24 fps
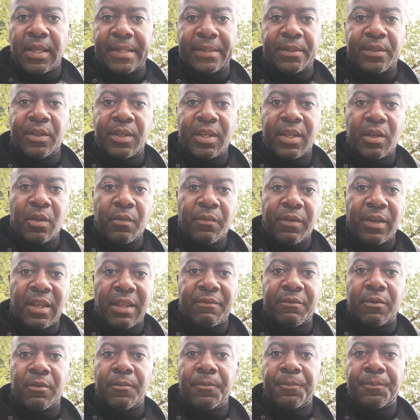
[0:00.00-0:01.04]
And on another
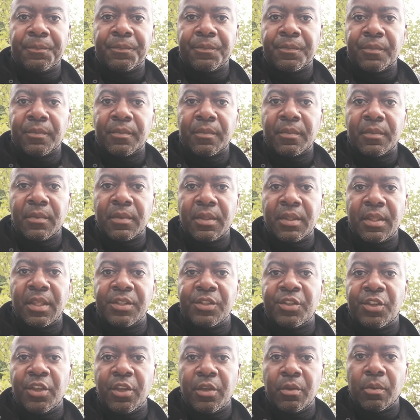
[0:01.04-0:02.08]
level,
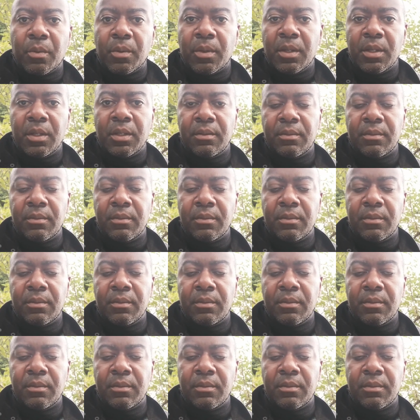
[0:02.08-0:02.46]
there's you.